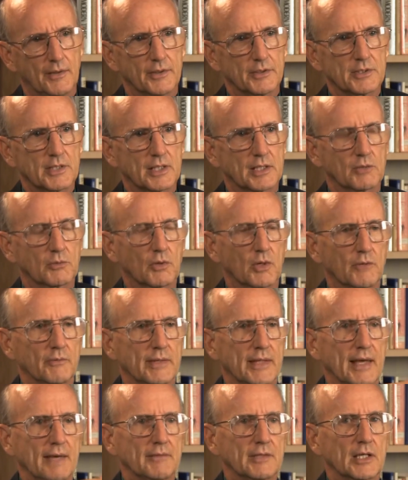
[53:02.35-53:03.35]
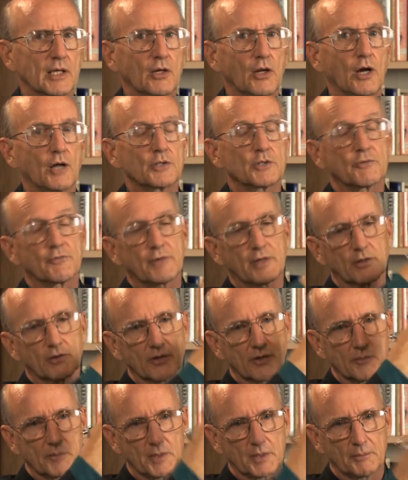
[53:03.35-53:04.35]
there's nothing wrong with having a larger federal
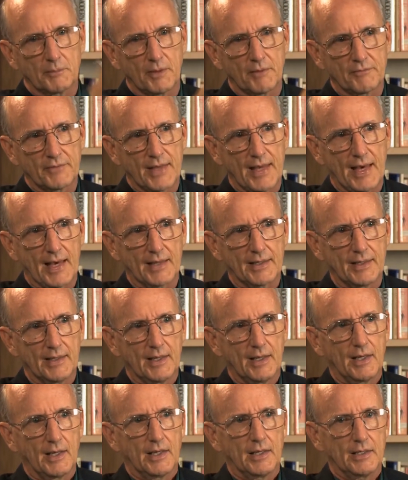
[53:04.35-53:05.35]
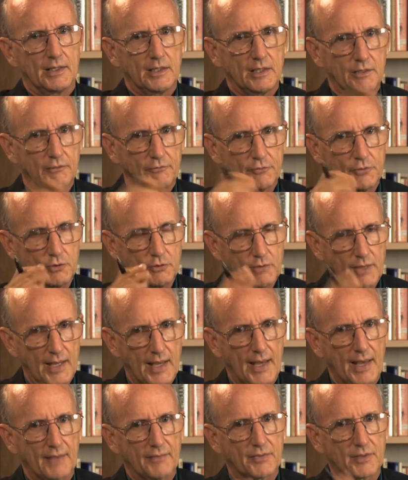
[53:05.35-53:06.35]
government above that, if you
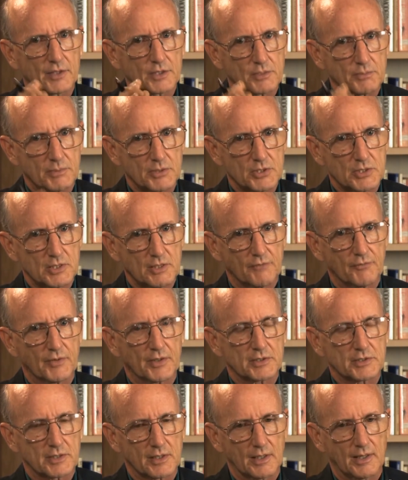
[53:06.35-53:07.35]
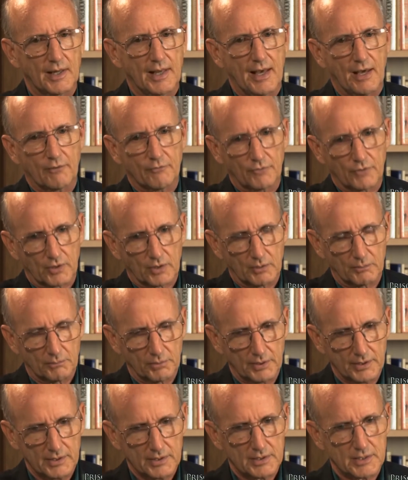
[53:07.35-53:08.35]
had the specifics that allowed for
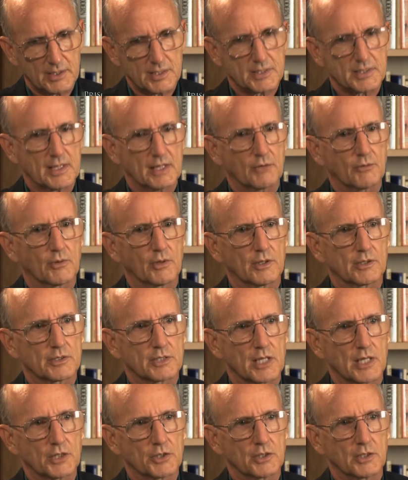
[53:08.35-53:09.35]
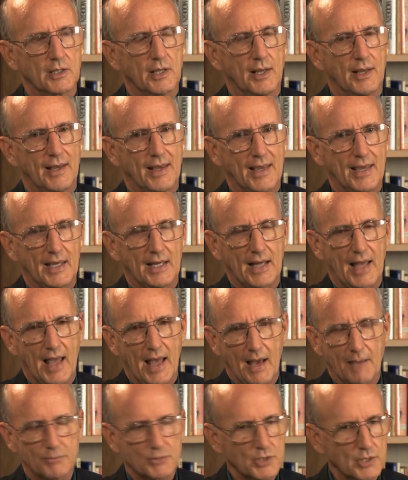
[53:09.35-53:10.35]
complete decentralization and
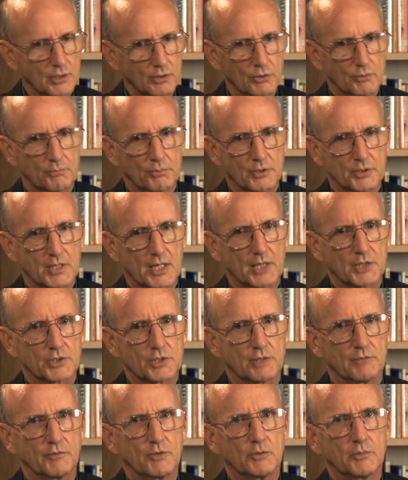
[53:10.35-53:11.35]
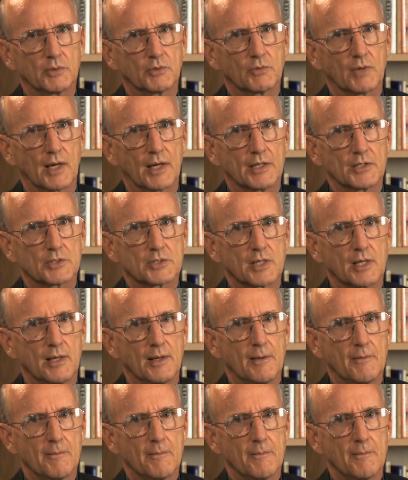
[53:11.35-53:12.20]
absolute protection of human rights